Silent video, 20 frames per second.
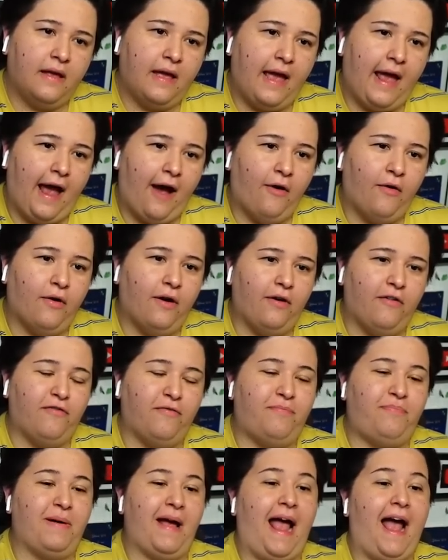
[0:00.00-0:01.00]
Out
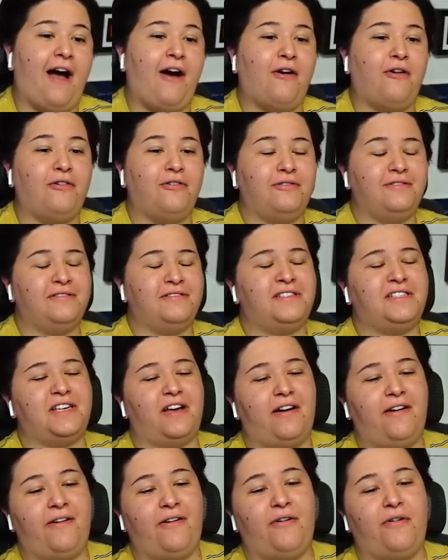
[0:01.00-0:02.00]
of bounds?
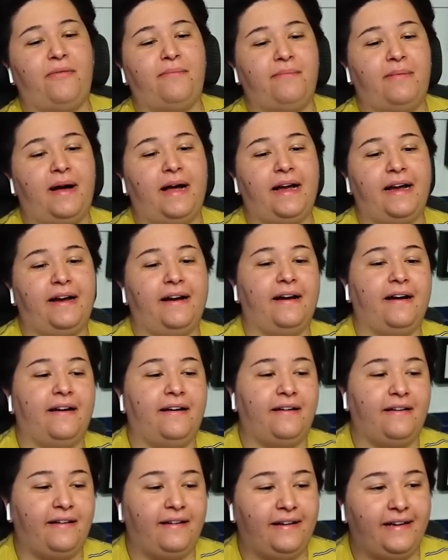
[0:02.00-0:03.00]
Oh my
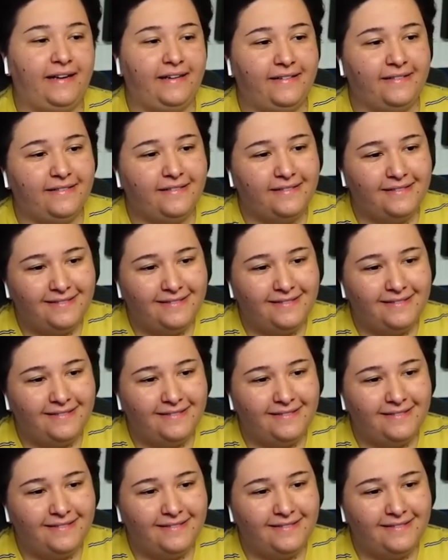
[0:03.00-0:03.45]
God.